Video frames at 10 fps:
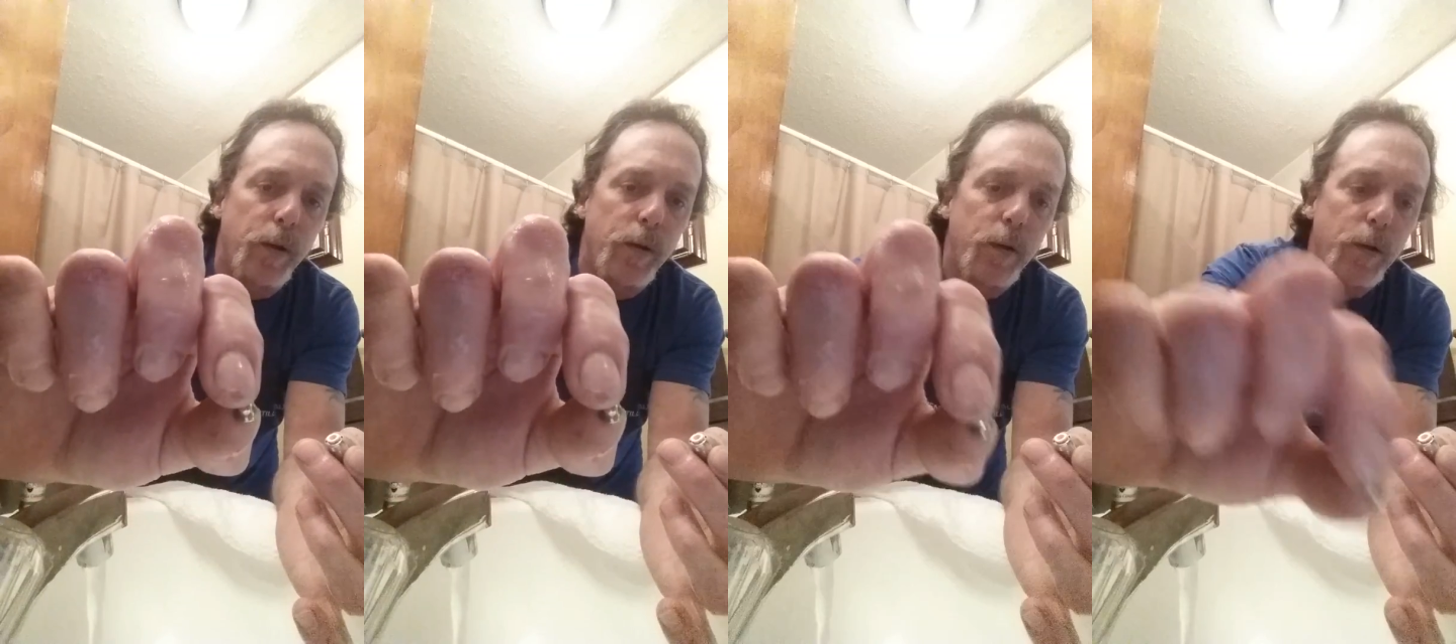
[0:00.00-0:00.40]

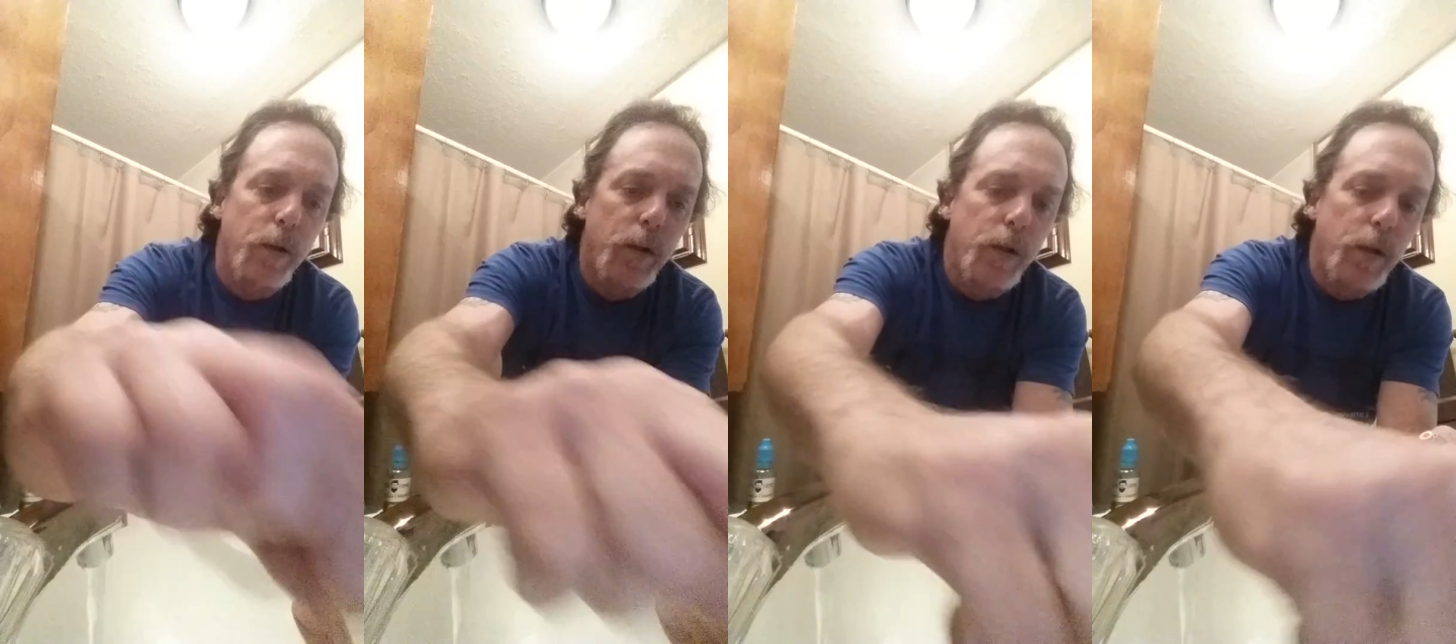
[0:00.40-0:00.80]

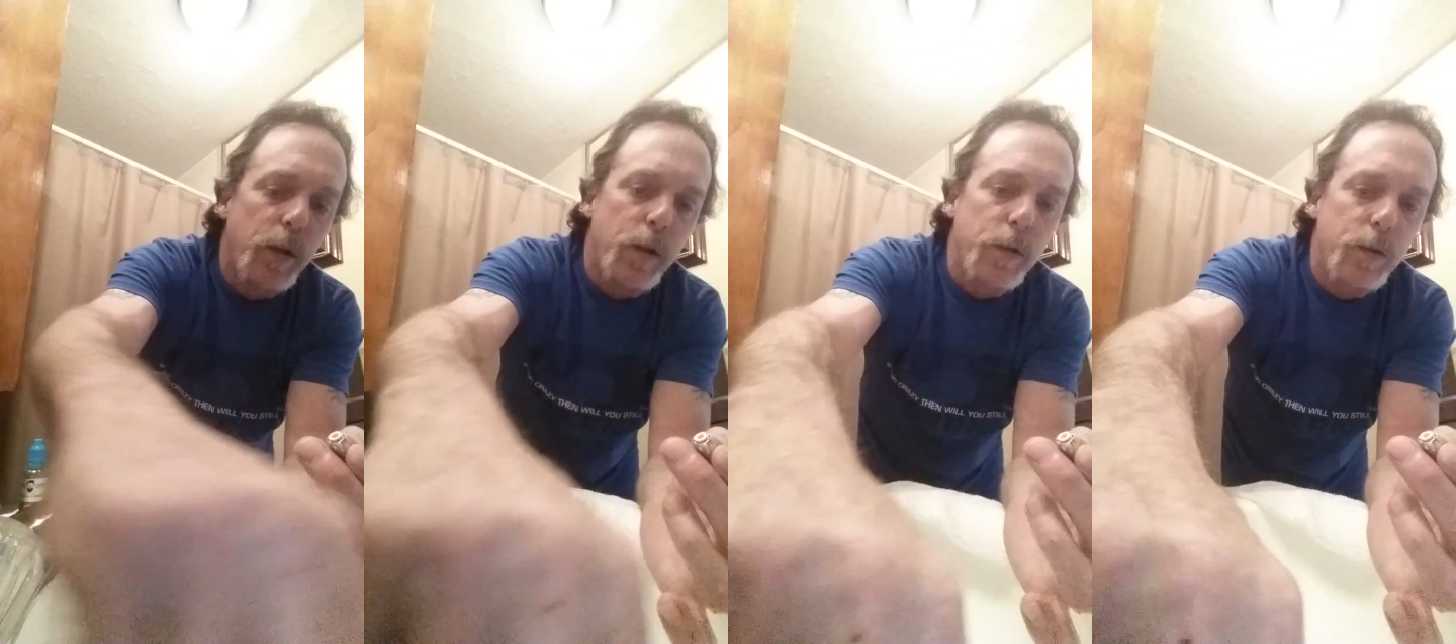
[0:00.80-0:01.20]

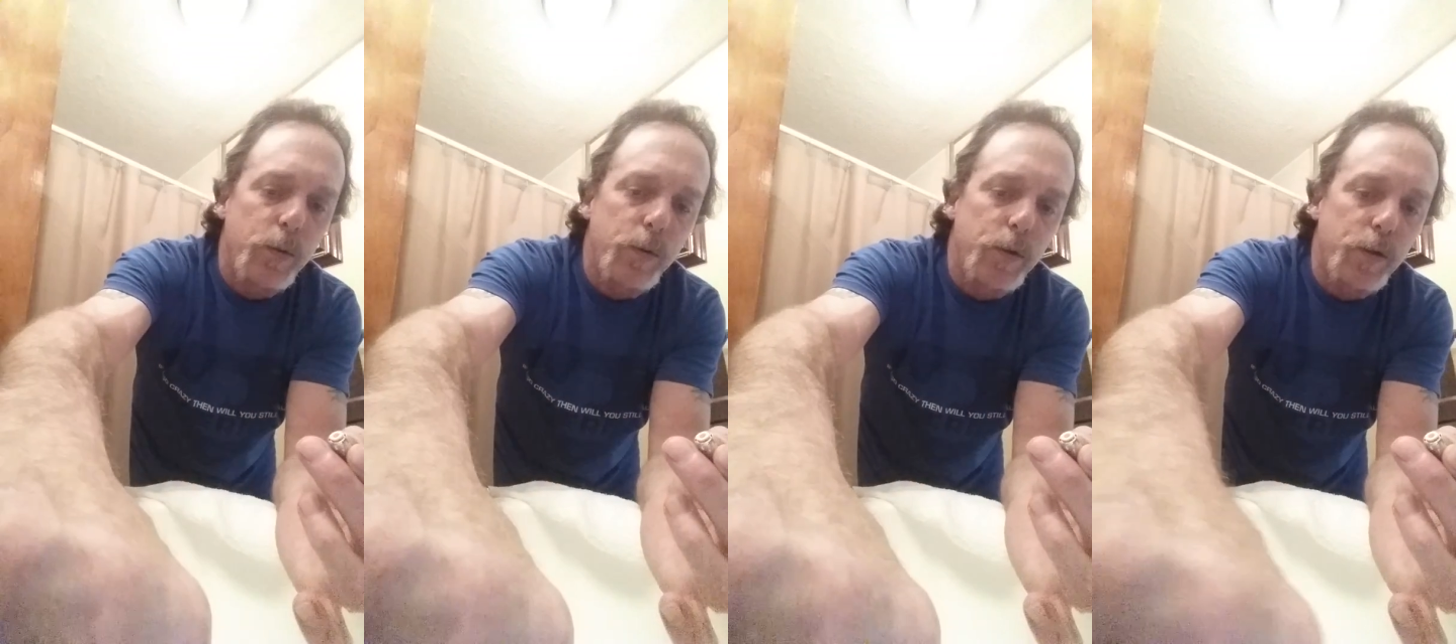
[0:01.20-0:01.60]
So
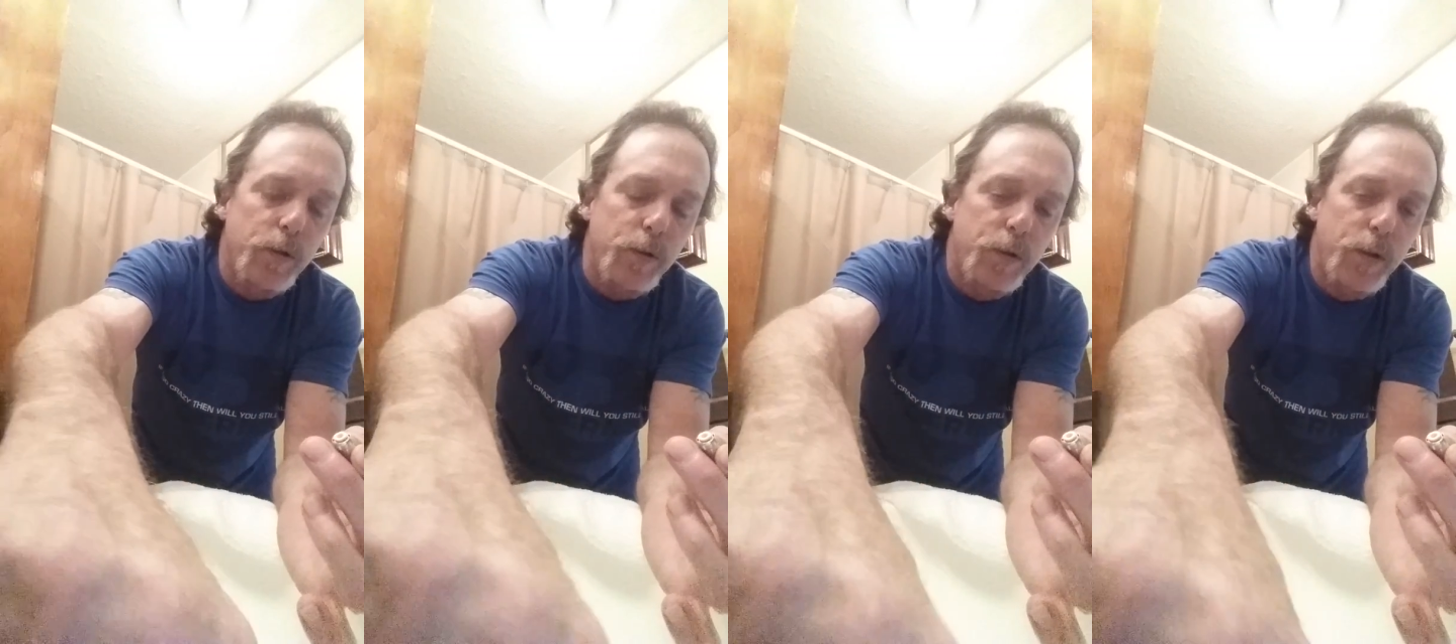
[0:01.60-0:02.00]
we're just
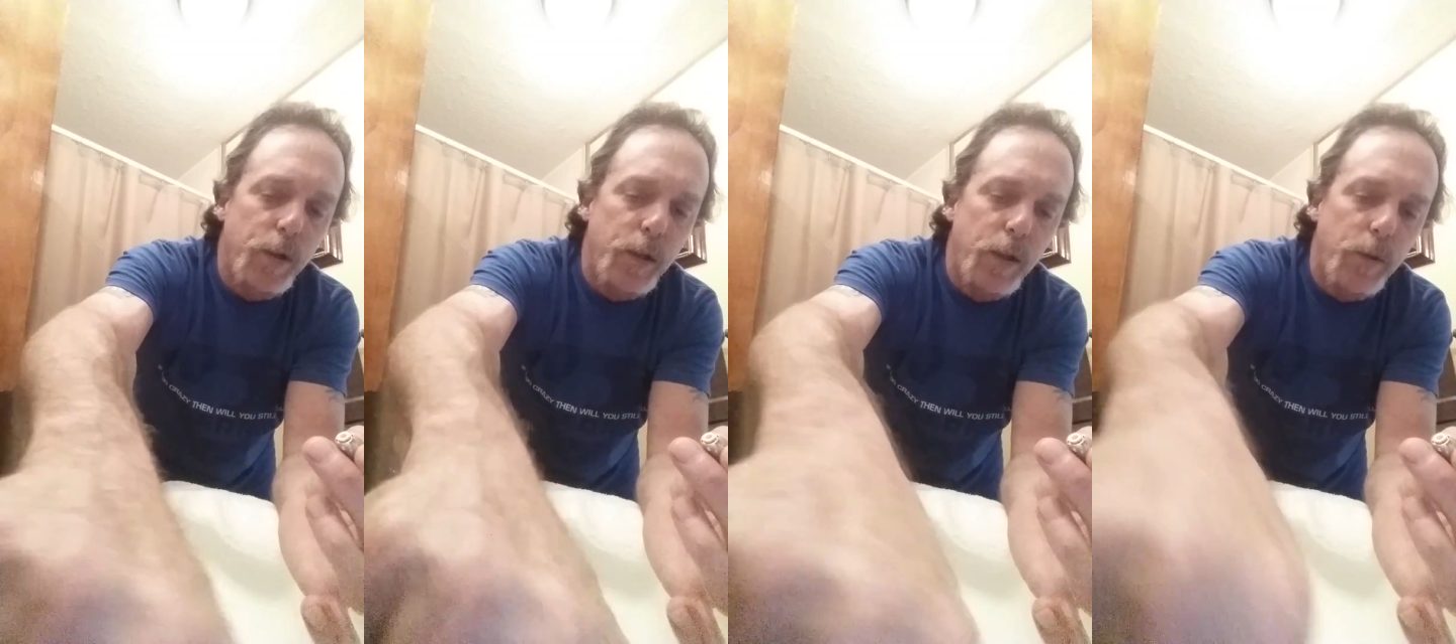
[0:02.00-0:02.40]
going to
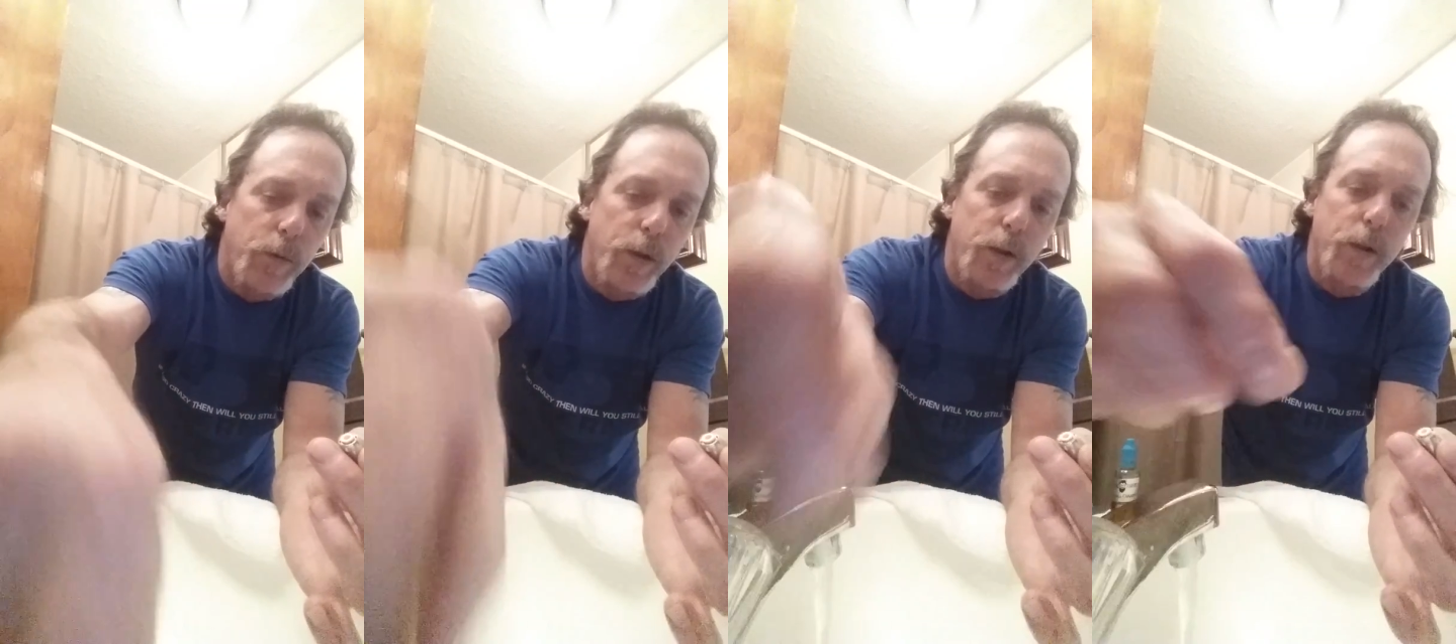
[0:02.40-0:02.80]
set that
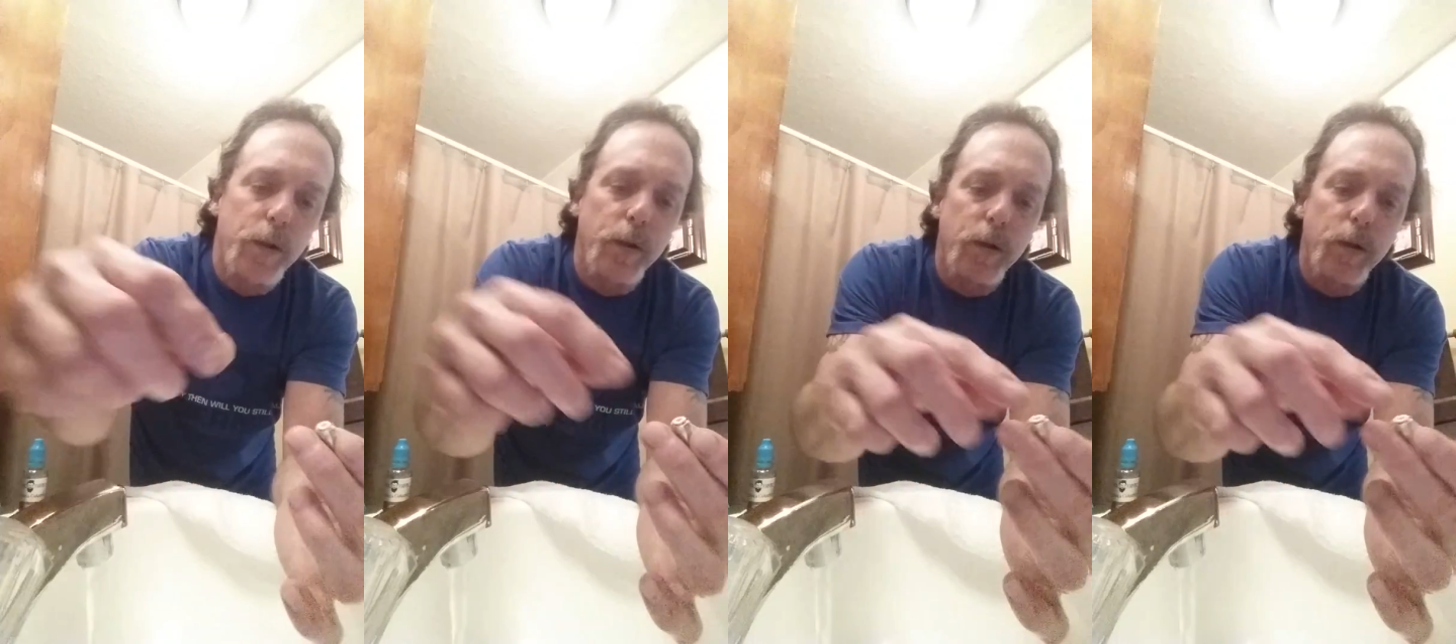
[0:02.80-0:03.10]
right there,